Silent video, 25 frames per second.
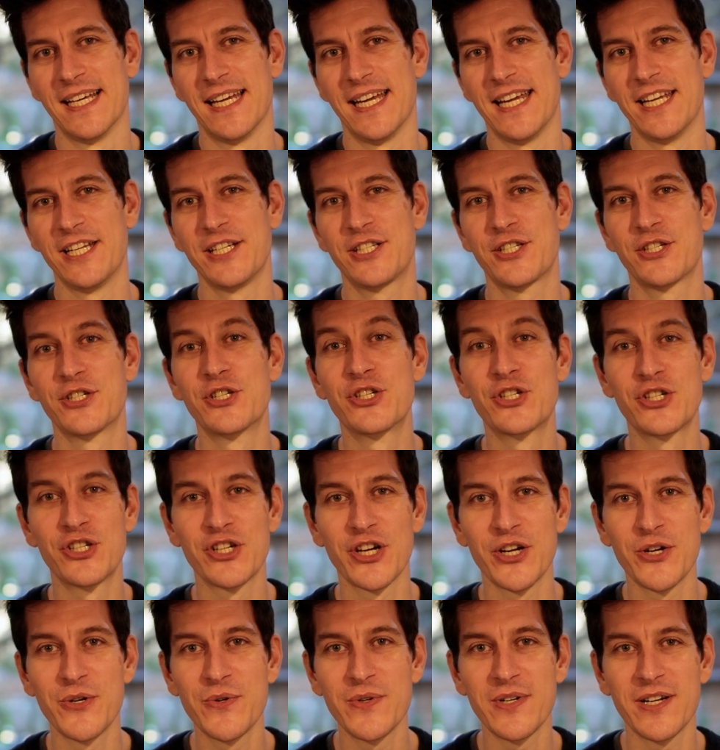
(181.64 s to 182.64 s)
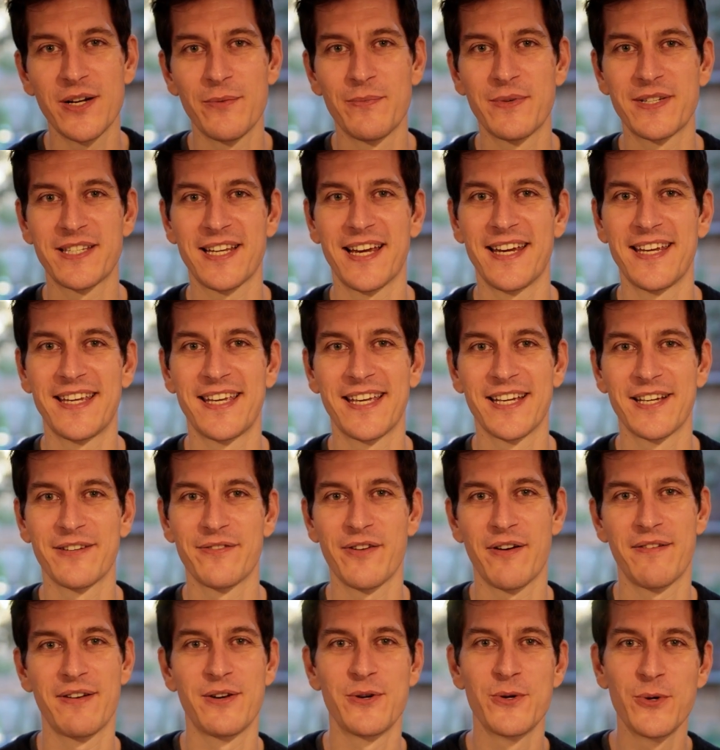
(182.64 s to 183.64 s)
into June, and we're taking a
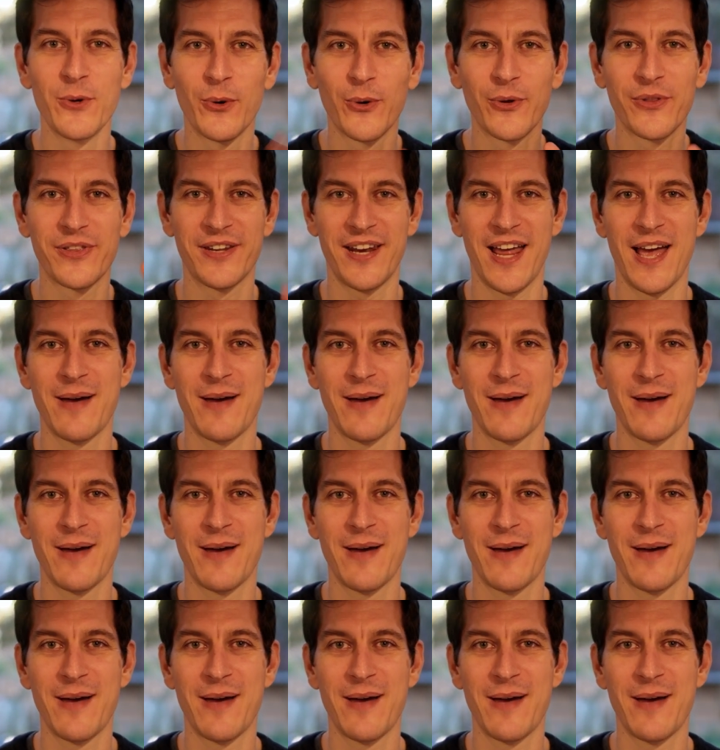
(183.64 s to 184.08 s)
very Northern